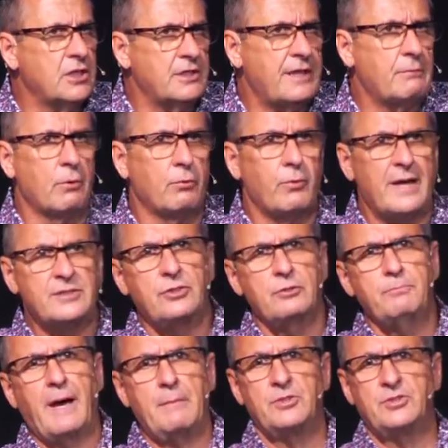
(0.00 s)
They were rescued by
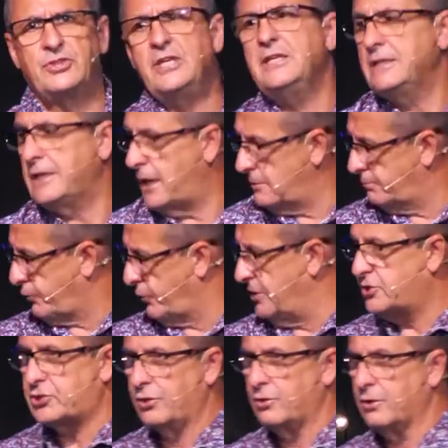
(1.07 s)
a machine gun
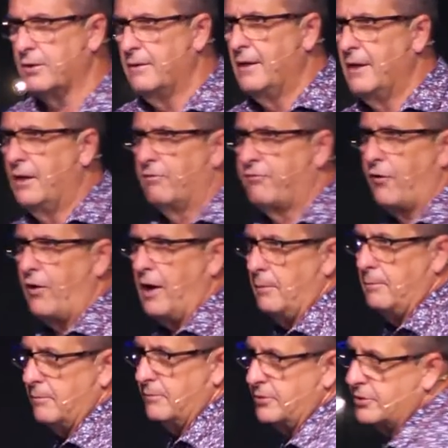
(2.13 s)
preacher
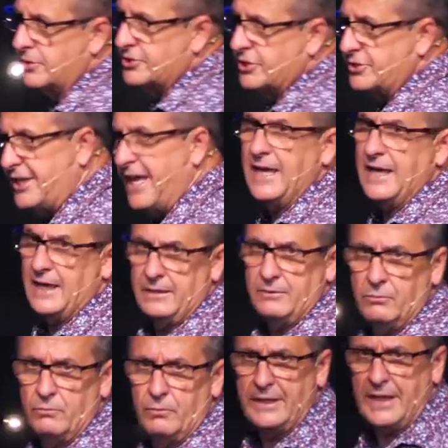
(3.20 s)
from the Sudan
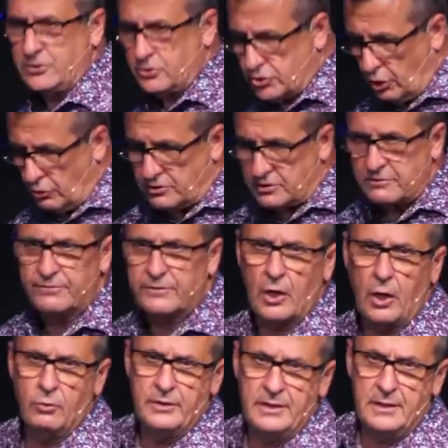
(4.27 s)
when that Joseph
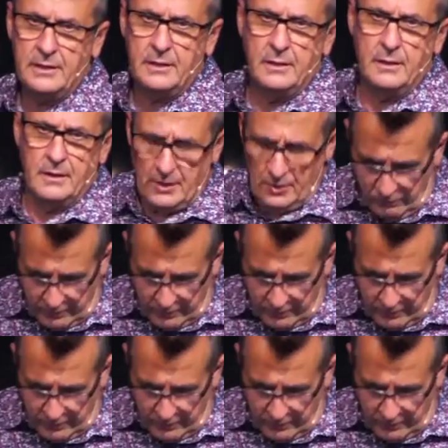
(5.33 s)
Kony was